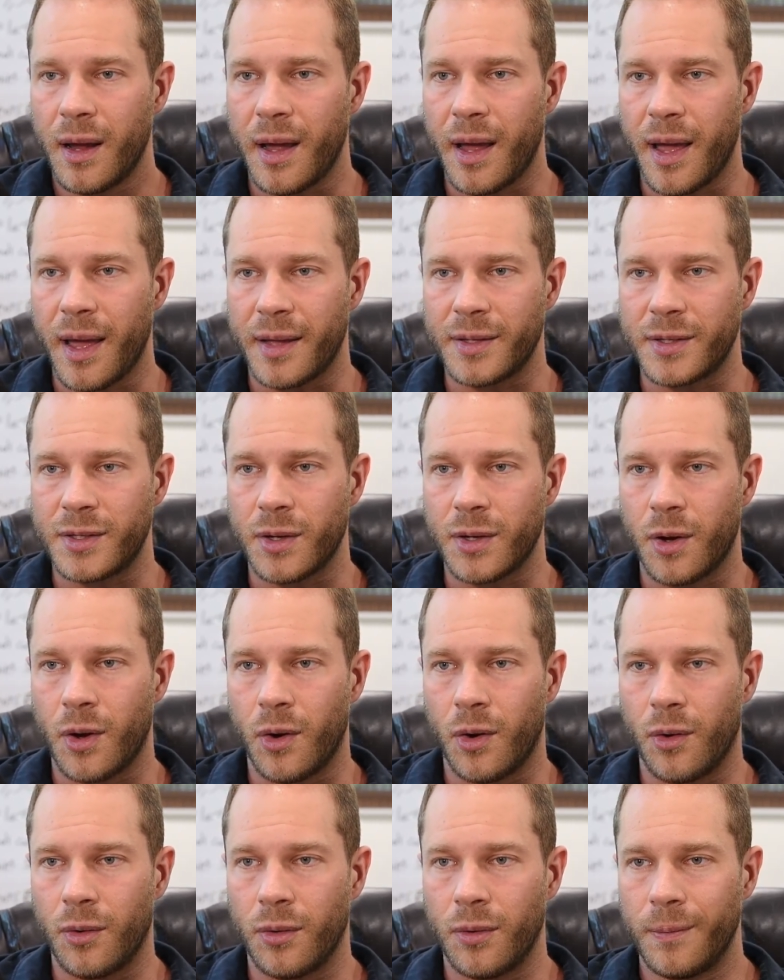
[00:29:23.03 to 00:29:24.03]
and
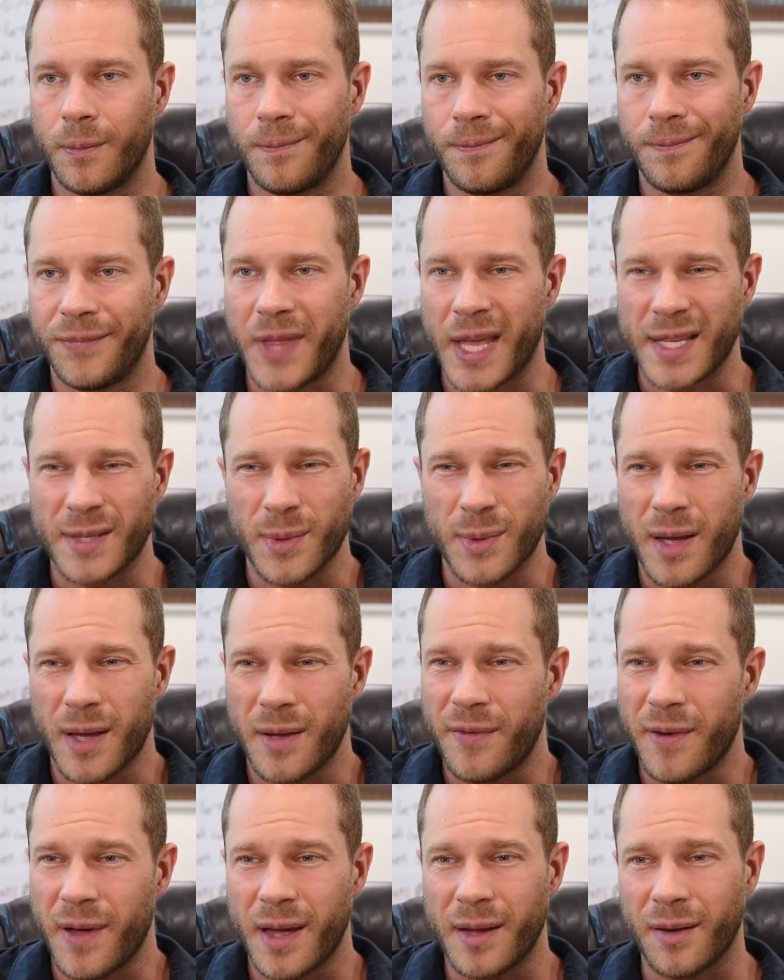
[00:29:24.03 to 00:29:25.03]
so that's why I
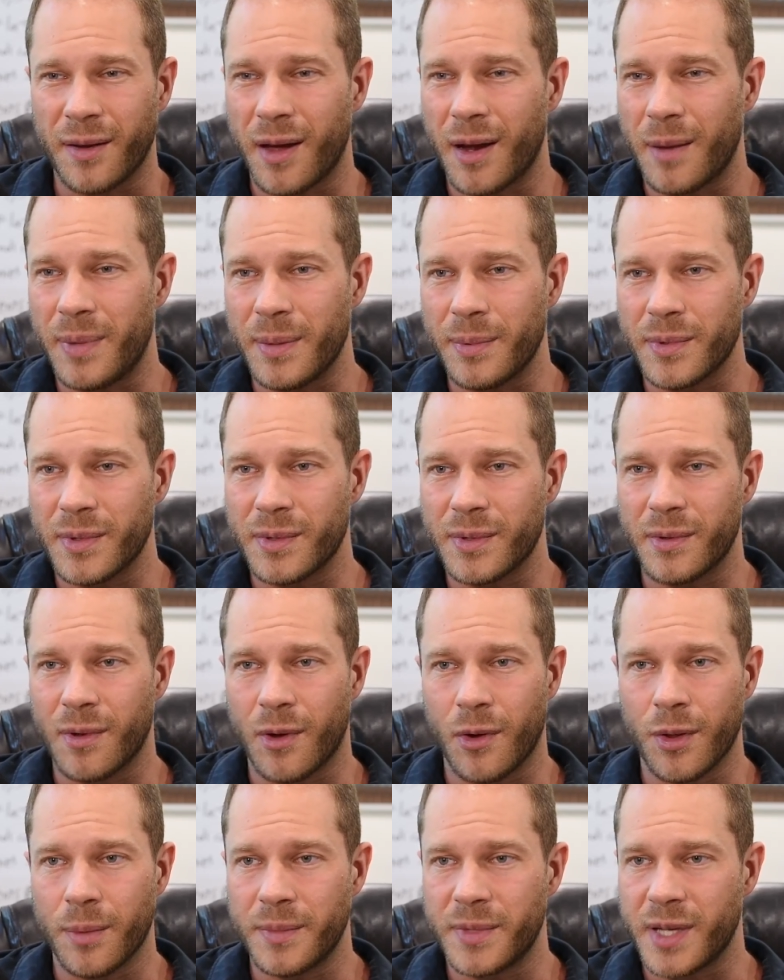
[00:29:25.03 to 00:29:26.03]
find a lot of people
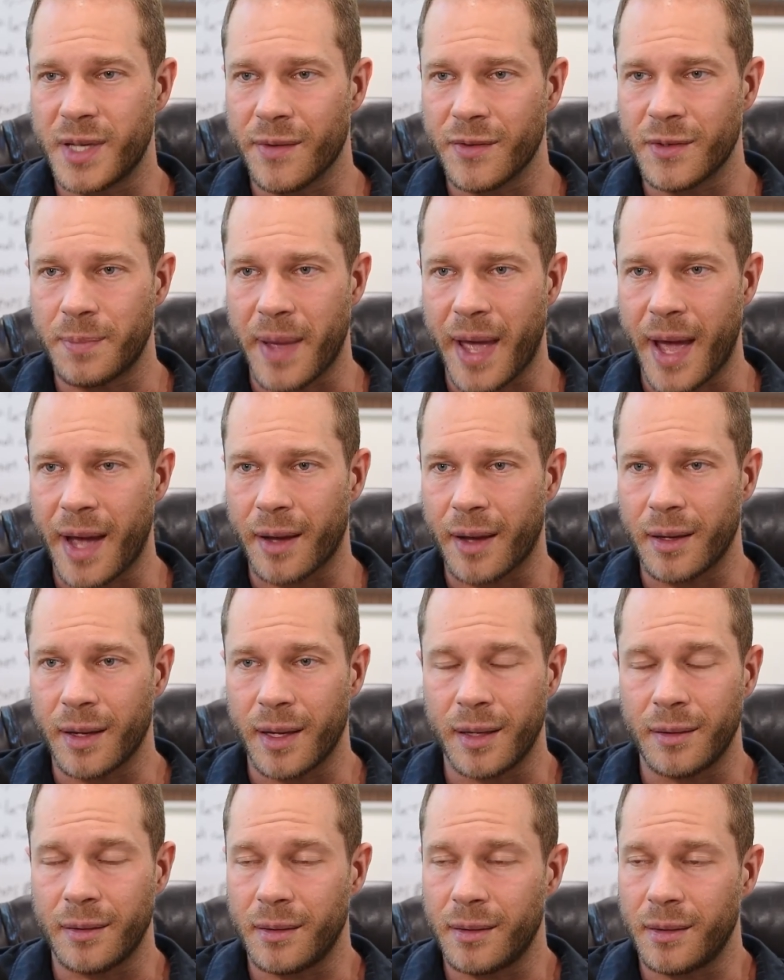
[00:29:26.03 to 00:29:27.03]
hold themselves back
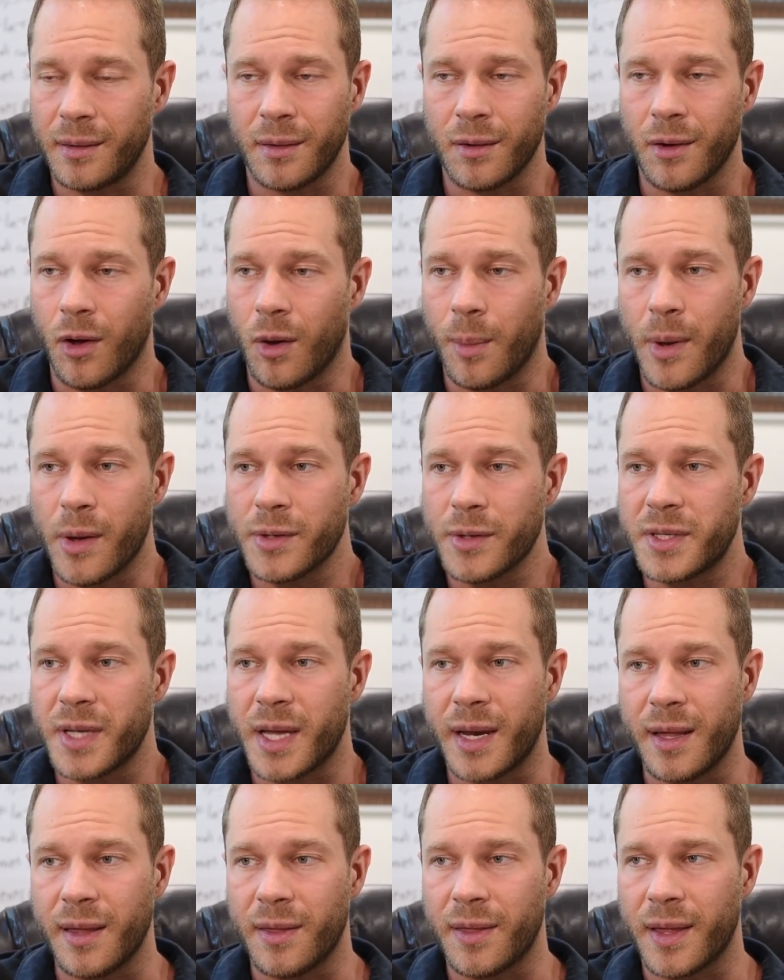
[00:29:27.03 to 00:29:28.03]
in almost
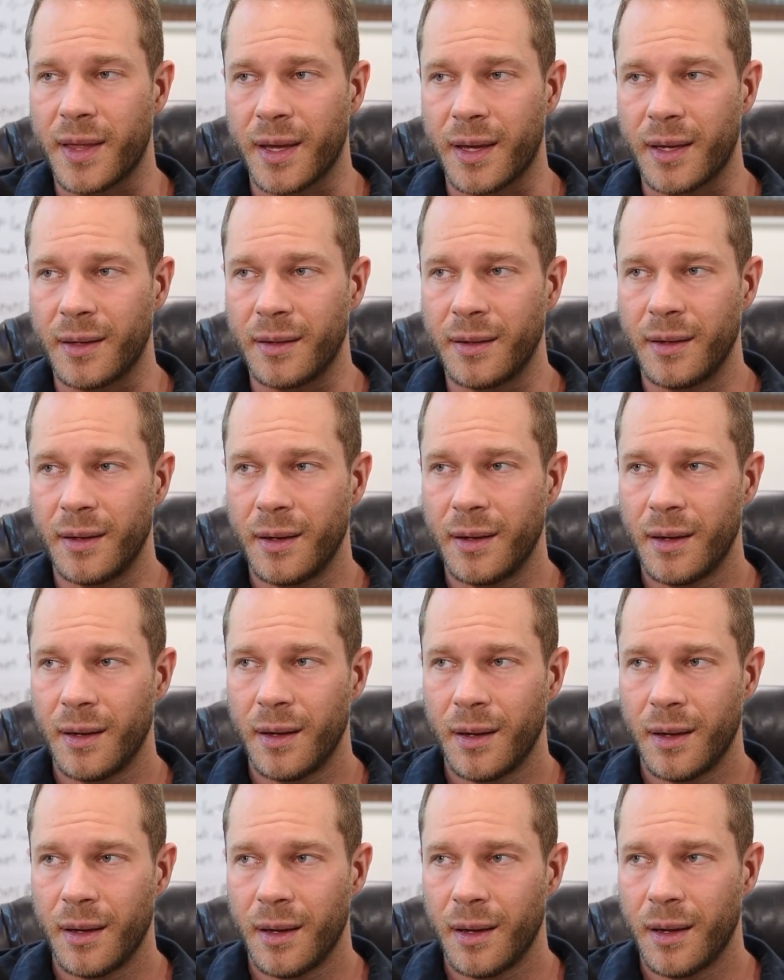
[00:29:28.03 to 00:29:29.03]
anything. And,
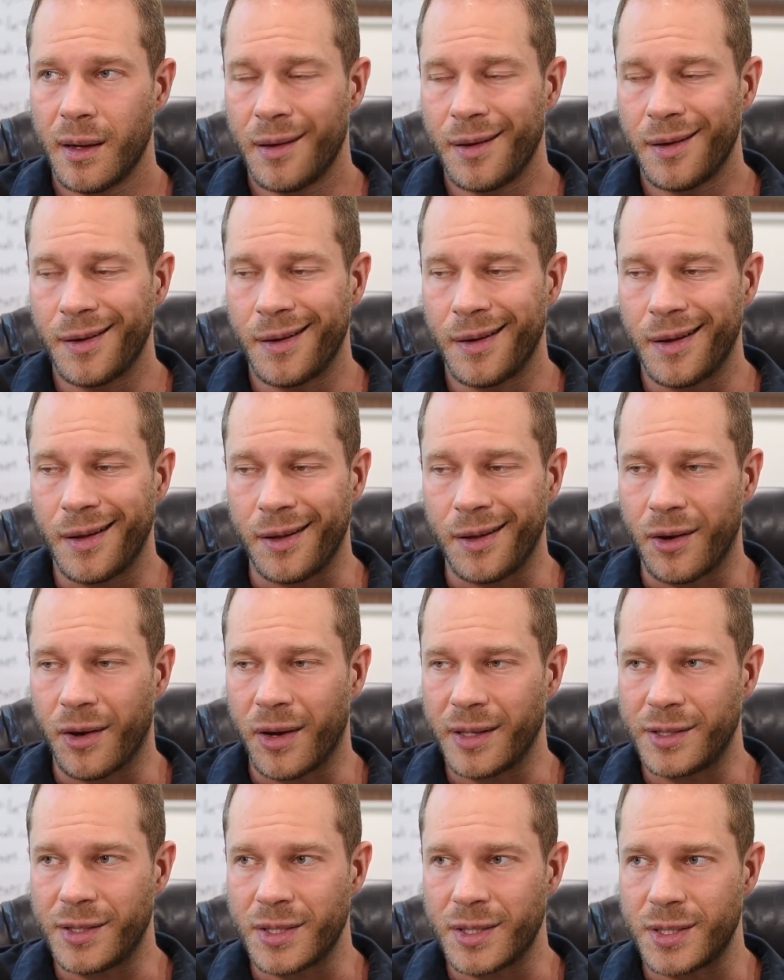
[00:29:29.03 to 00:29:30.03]
you know,
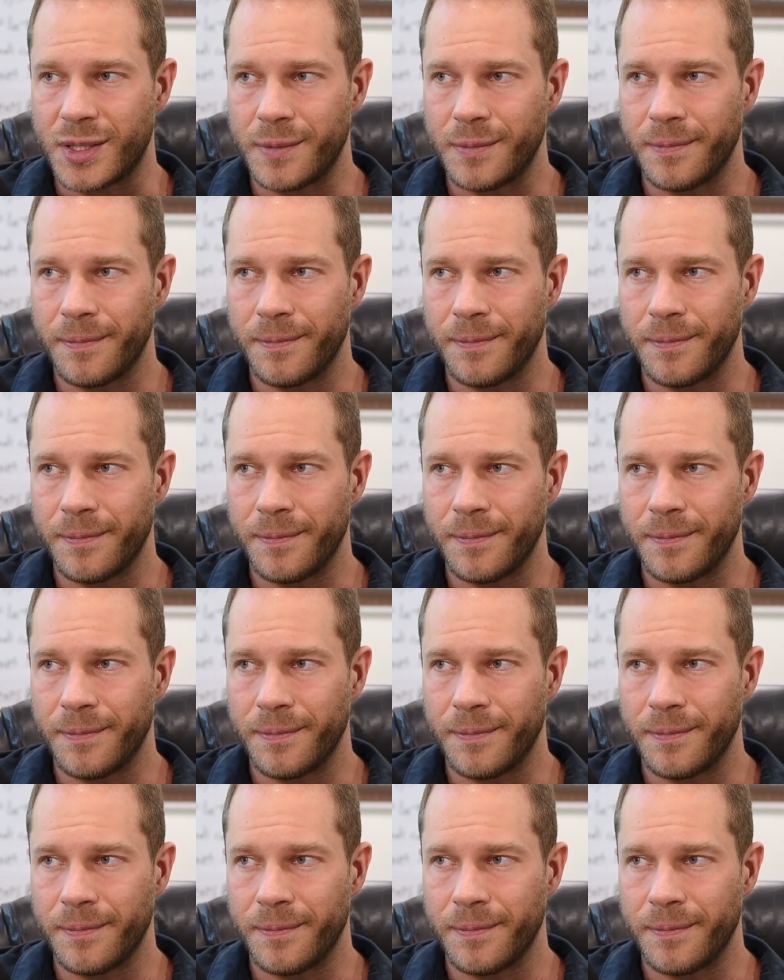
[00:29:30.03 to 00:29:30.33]
I just,